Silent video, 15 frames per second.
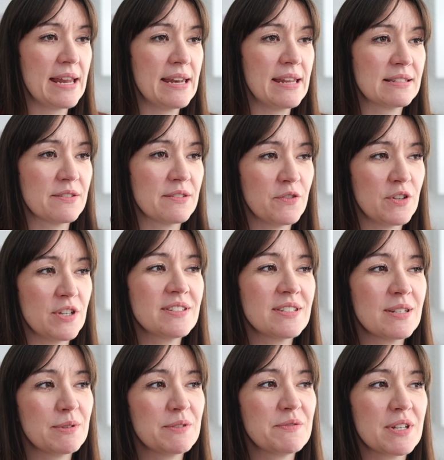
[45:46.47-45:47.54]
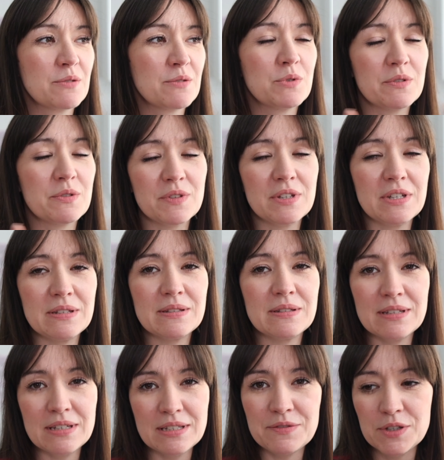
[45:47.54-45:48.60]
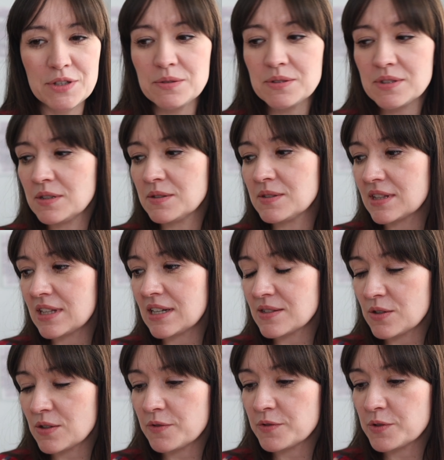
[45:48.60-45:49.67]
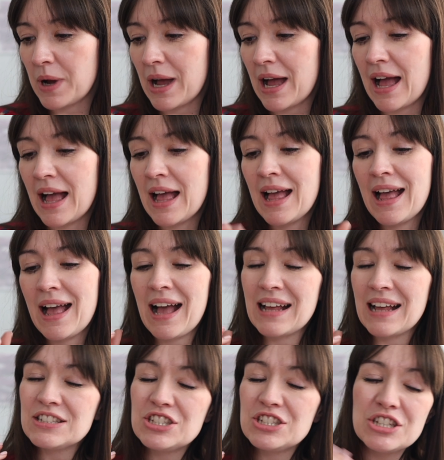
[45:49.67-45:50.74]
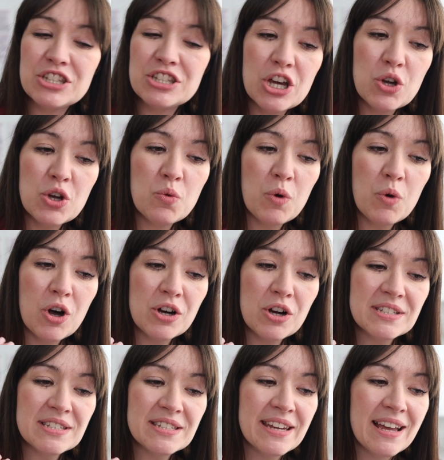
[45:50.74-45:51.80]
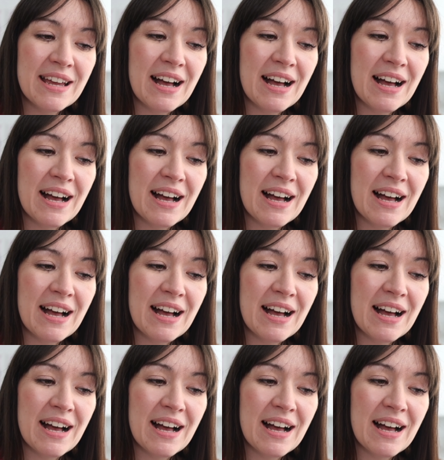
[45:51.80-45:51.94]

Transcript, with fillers: It's the first time I've done one of these interviews using that software. And you know what?